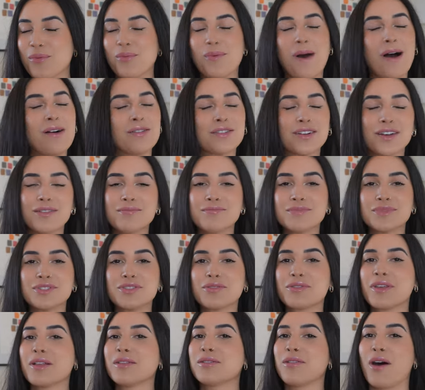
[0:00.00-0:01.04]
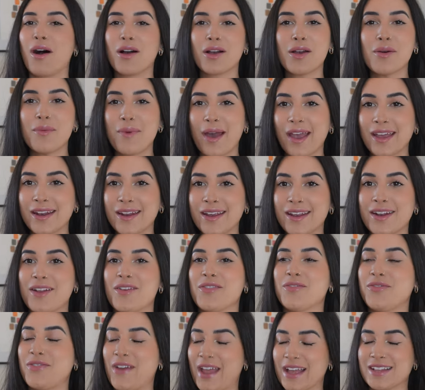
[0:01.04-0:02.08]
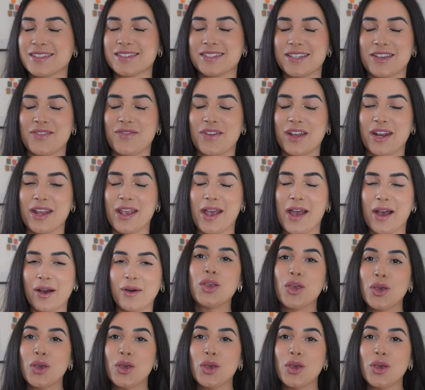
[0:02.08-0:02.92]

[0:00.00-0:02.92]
Welcome to the long-awaited Fansly video.